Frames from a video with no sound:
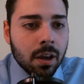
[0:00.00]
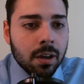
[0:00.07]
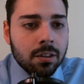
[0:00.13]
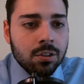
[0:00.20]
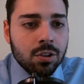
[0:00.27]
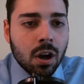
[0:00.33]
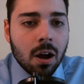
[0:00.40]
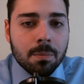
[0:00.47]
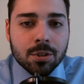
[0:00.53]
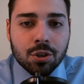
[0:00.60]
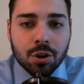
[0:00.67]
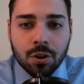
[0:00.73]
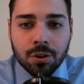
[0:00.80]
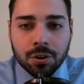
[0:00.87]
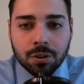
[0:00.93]
Thomas
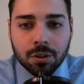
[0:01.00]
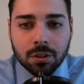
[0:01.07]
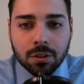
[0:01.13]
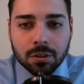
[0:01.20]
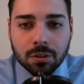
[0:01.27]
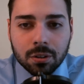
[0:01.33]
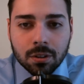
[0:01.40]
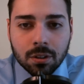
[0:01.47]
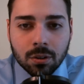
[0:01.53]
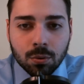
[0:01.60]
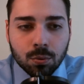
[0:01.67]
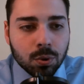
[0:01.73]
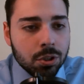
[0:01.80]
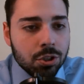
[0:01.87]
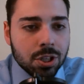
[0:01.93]
Hurdle,
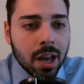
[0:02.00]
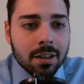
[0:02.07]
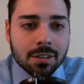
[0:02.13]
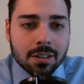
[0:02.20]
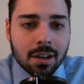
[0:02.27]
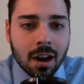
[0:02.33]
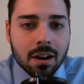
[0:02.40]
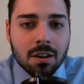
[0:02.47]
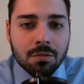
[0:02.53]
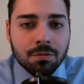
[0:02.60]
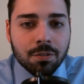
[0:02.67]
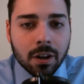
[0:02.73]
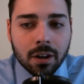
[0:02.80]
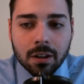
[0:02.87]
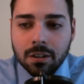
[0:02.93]
which that's kind of
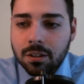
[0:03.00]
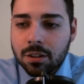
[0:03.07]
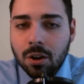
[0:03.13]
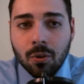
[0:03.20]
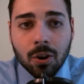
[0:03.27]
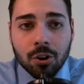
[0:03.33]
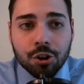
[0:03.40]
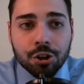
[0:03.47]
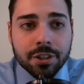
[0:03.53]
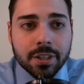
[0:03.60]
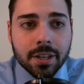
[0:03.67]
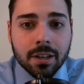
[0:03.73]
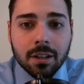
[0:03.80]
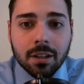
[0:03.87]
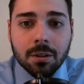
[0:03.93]
a good
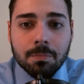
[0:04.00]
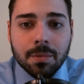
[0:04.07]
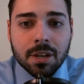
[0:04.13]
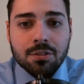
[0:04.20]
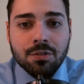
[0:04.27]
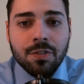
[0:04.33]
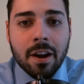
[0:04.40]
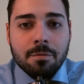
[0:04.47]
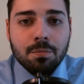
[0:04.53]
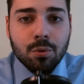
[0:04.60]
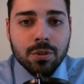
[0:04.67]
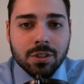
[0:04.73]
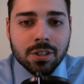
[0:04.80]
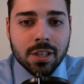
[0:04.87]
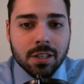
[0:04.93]
deal, makes
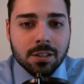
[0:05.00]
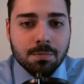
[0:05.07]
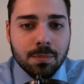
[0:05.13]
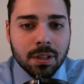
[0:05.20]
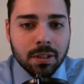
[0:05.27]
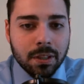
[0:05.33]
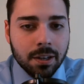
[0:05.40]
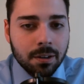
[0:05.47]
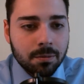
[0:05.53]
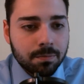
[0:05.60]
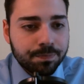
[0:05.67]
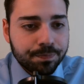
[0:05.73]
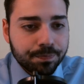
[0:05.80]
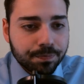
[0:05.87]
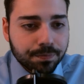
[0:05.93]
5.6 million.
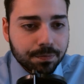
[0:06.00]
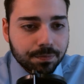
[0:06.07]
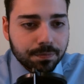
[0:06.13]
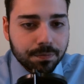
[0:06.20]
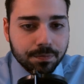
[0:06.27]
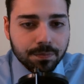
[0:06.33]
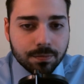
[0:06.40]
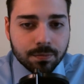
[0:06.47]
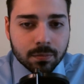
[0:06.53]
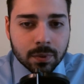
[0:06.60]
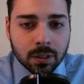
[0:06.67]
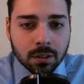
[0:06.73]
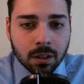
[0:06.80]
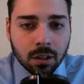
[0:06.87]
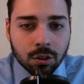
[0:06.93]

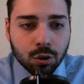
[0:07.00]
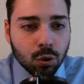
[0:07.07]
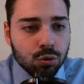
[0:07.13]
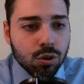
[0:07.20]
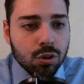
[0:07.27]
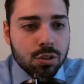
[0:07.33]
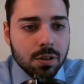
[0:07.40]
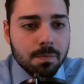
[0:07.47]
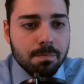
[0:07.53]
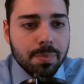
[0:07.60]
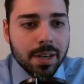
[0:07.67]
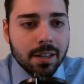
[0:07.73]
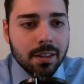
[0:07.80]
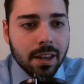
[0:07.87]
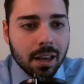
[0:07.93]
Those are some
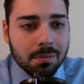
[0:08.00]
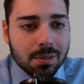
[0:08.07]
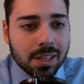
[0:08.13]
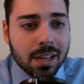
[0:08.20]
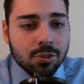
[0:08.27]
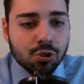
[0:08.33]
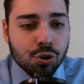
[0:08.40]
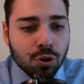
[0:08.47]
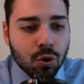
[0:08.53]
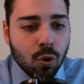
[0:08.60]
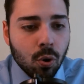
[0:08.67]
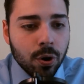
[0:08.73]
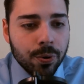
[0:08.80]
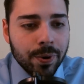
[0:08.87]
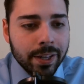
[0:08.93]
big names. That's your
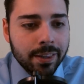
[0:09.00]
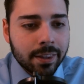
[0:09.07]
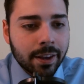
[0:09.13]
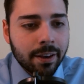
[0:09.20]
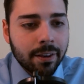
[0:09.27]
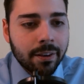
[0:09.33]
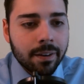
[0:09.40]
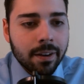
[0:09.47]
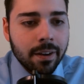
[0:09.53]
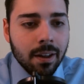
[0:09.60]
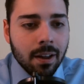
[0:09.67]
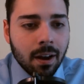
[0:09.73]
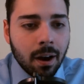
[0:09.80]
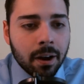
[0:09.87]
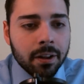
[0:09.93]
core right there.
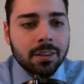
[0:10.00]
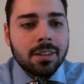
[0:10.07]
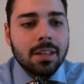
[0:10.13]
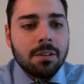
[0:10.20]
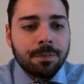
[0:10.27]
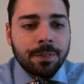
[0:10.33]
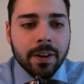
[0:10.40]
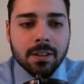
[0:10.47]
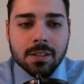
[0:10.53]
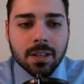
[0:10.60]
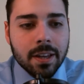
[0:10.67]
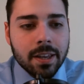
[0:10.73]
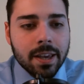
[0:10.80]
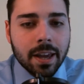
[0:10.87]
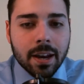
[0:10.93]
On defense, and
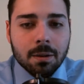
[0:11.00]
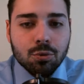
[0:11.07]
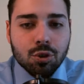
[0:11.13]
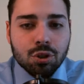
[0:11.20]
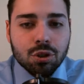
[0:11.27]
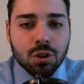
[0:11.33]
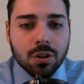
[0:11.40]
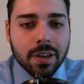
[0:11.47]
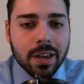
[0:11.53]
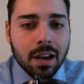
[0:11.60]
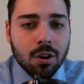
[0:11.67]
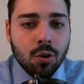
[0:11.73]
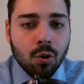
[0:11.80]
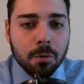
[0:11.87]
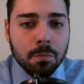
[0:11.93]
again, I'm just looking at
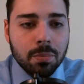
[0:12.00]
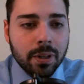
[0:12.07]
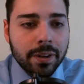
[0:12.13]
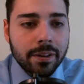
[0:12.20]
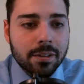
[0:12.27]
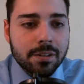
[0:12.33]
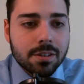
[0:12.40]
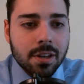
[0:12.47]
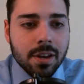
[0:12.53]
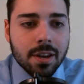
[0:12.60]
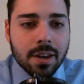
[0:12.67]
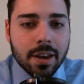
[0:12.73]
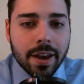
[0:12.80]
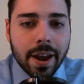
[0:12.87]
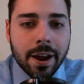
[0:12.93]
core players.
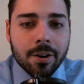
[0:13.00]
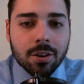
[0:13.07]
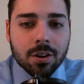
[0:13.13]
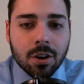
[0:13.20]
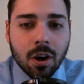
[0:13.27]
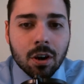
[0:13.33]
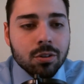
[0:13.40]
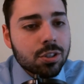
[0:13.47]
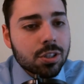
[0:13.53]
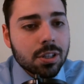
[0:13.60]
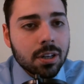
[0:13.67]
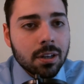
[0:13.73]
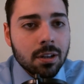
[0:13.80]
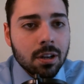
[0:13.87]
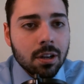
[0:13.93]
Erik
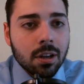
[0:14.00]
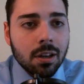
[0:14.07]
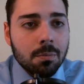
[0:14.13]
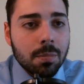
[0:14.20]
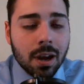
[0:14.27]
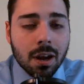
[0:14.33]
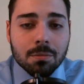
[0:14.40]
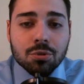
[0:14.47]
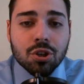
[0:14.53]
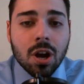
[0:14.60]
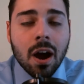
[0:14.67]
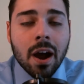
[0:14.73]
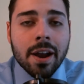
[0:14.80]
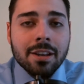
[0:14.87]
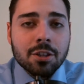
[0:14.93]
Karlsson becomes the
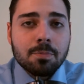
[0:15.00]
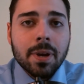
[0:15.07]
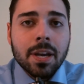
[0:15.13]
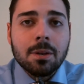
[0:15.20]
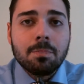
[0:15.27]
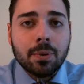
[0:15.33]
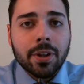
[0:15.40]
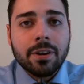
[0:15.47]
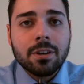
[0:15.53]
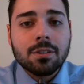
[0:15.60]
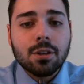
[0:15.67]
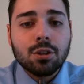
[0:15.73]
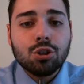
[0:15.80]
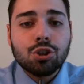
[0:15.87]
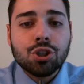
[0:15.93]
highest paid players on
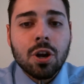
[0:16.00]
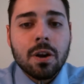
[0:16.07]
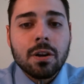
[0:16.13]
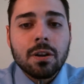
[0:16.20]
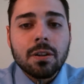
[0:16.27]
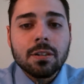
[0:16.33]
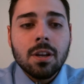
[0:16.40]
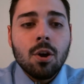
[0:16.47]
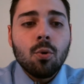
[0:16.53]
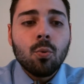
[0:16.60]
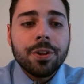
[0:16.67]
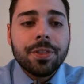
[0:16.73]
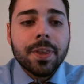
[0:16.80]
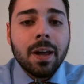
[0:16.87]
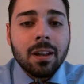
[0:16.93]
the Shark
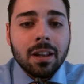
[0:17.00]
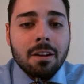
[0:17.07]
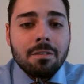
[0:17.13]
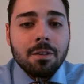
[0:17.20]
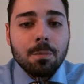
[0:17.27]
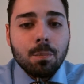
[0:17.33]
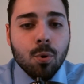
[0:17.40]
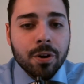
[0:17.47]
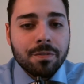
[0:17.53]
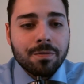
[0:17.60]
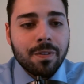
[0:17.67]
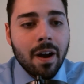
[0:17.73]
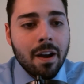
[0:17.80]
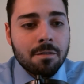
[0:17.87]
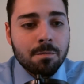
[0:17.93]
with
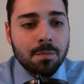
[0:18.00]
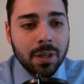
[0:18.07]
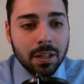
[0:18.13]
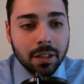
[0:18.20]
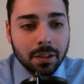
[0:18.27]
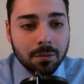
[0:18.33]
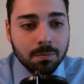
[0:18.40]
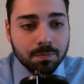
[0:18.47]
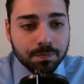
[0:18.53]
11.5 million.